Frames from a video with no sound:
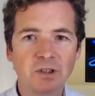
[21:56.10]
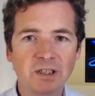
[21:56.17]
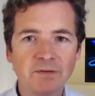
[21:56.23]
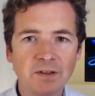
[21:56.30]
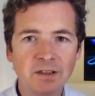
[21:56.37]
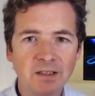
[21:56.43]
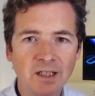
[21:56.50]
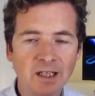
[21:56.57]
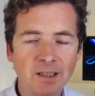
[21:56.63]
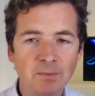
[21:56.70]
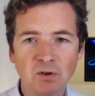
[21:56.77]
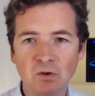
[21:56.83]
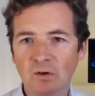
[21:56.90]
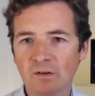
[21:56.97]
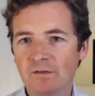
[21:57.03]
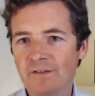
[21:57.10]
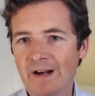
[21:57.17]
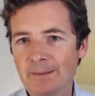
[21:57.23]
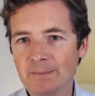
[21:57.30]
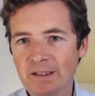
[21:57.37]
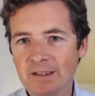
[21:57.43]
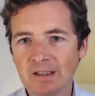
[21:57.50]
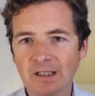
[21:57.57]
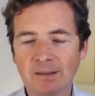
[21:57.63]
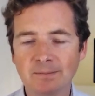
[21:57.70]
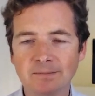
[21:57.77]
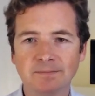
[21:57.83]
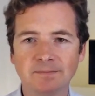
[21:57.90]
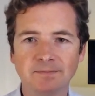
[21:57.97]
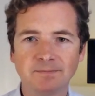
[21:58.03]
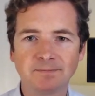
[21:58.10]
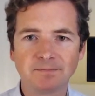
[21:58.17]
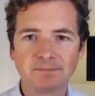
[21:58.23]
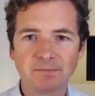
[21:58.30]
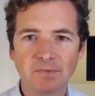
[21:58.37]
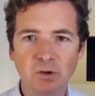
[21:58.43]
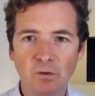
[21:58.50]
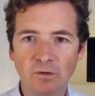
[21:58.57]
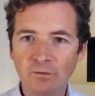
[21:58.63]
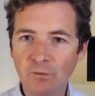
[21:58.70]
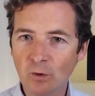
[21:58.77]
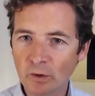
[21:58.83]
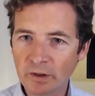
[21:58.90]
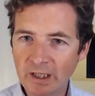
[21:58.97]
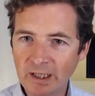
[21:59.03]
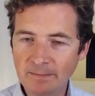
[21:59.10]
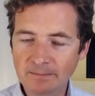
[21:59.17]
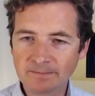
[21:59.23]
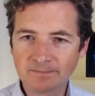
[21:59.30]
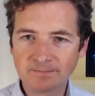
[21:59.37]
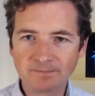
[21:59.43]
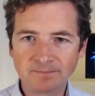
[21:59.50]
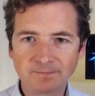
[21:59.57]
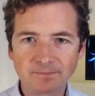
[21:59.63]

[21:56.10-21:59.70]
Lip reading: your given name, your family name, your forename.